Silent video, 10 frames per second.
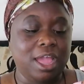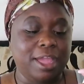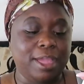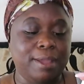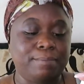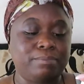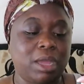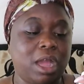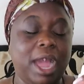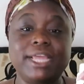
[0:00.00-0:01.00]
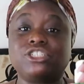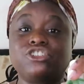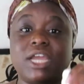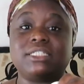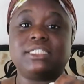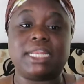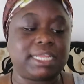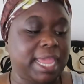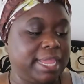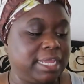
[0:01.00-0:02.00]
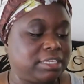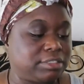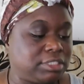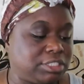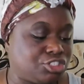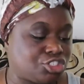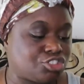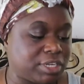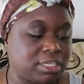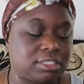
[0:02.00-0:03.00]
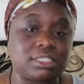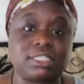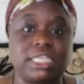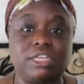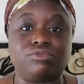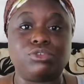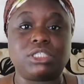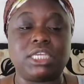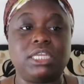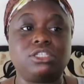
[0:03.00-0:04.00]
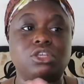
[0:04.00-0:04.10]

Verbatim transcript: Um, I try to dedicate a strict skin routine.